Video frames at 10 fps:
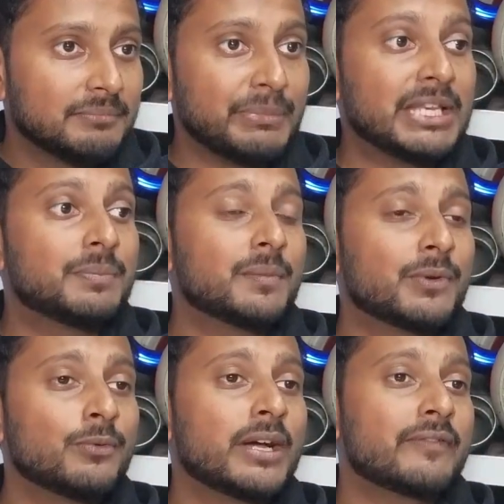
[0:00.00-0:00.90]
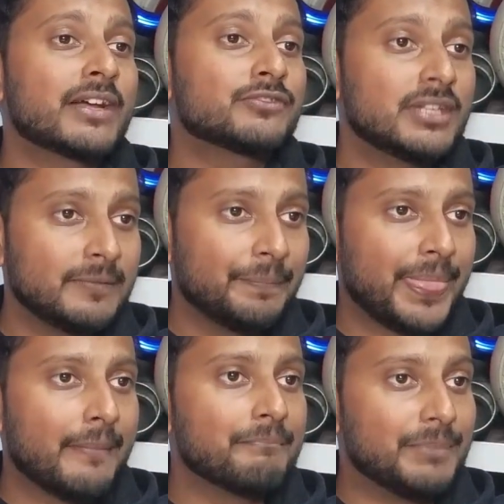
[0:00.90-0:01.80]
Meet people who have actually
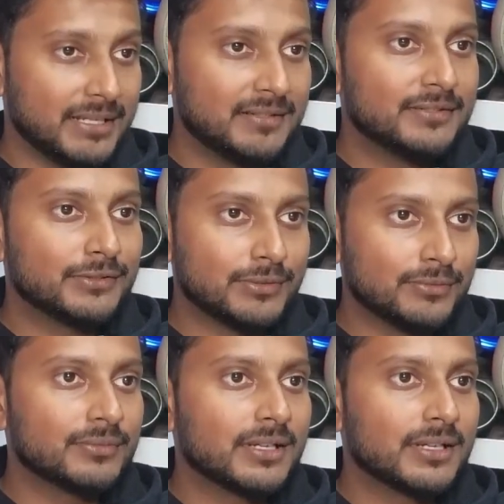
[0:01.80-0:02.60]
been through